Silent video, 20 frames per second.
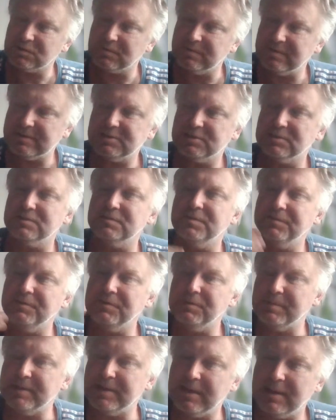questions. We
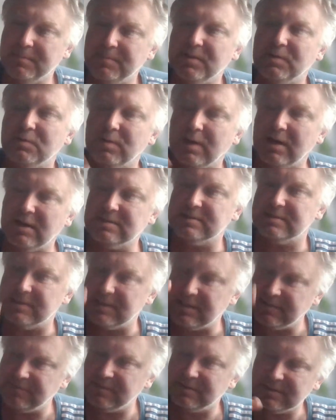will be happy to answer
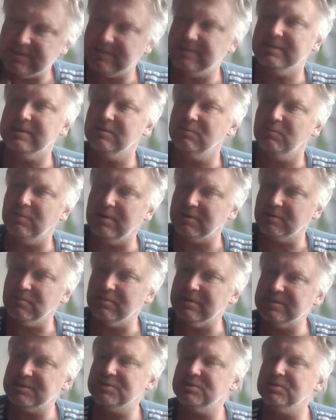every single one
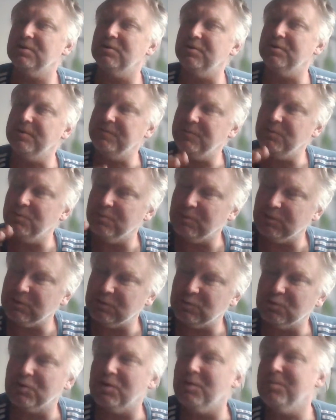question. Or if you
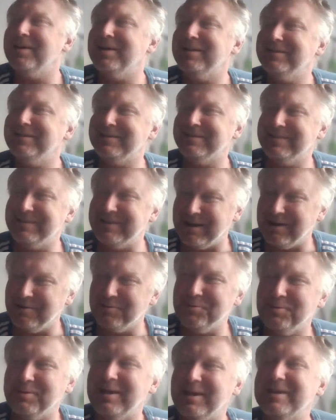want to comment how
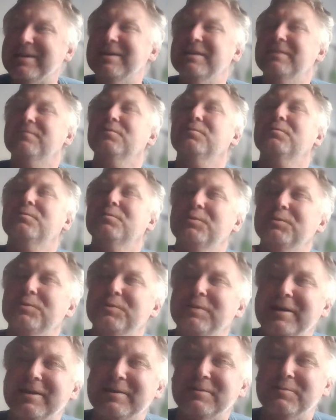you like it, what would you
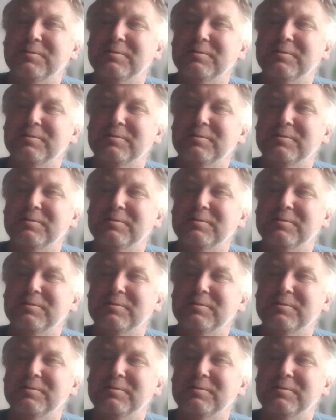like to